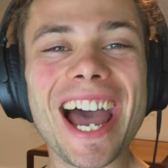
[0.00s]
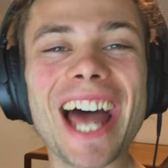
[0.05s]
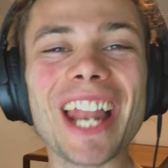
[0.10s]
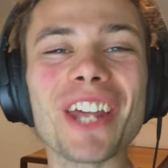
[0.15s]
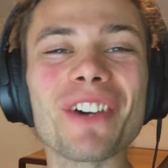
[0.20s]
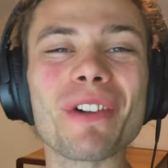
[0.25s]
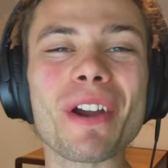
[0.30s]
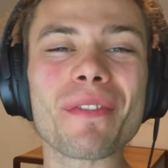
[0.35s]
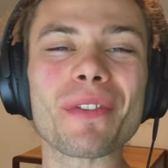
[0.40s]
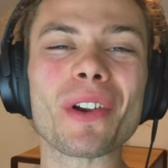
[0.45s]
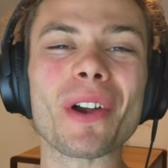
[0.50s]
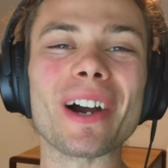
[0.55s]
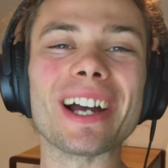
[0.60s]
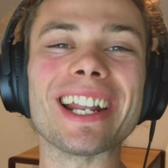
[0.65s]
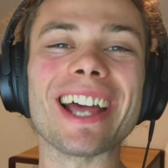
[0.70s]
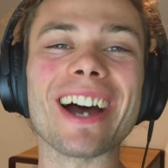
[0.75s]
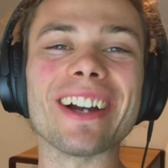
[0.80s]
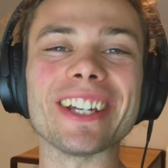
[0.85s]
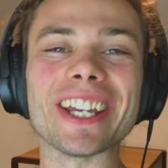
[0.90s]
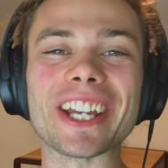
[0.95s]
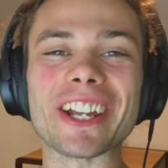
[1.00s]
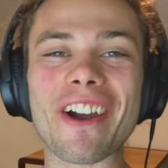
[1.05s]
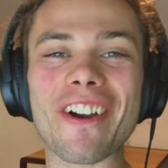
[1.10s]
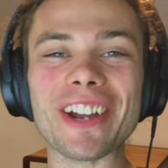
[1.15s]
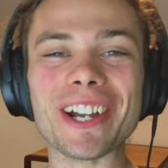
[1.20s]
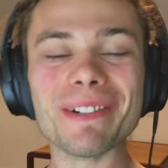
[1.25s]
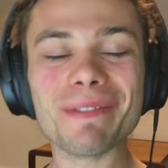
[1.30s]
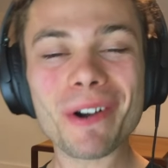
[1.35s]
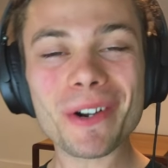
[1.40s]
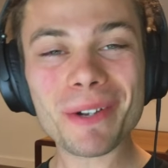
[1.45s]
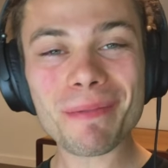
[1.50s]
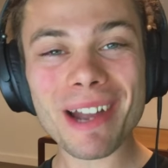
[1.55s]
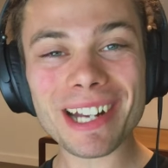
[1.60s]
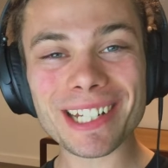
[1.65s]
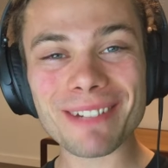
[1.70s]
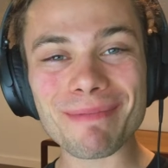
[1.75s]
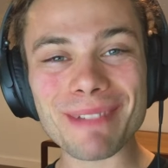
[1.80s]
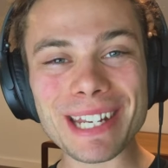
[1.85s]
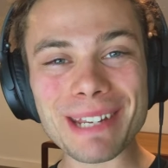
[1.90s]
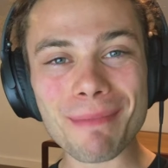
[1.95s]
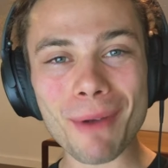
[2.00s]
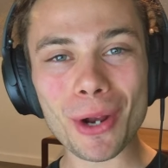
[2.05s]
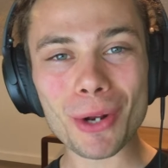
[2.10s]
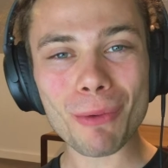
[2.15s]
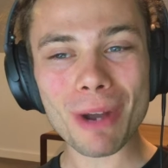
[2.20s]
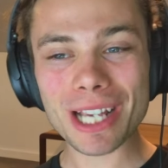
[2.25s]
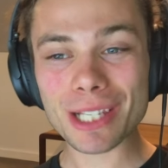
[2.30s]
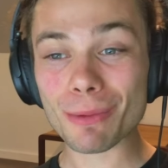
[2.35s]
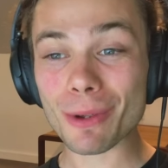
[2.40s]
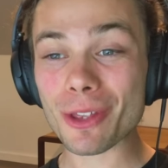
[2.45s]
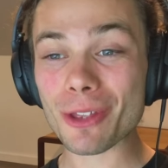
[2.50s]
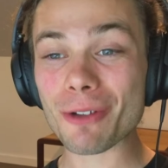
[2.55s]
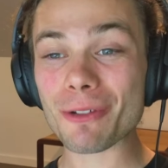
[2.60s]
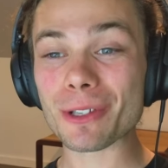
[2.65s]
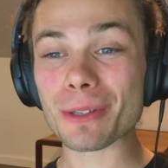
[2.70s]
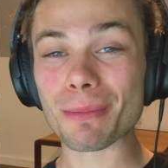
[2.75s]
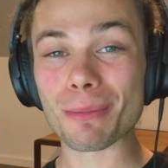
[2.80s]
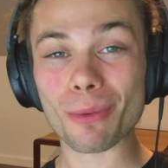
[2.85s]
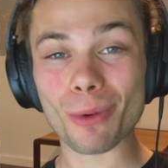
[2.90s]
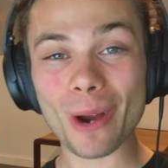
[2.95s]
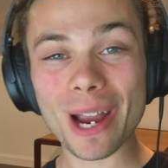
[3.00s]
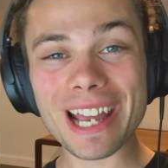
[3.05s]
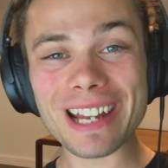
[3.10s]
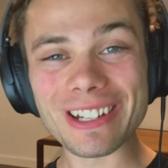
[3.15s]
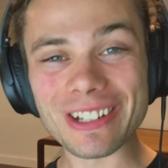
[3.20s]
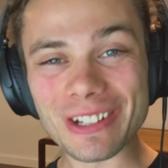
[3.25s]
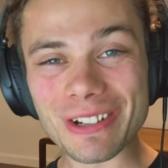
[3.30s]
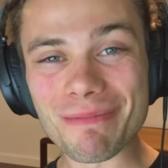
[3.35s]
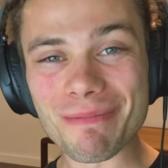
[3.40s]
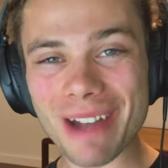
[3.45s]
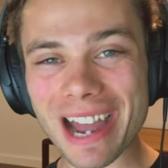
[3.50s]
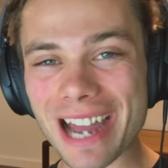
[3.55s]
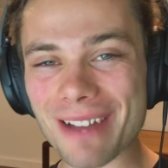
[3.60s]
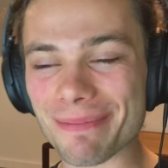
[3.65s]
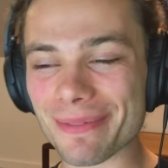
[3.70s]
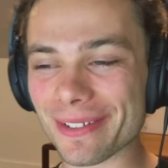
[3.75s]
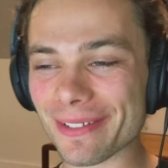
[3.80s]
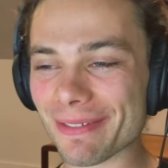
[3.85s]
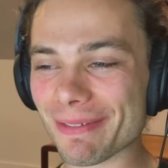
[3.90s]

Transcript: Hello everyone, how you going? welcome back to Mini Motorways where there is a brand new map.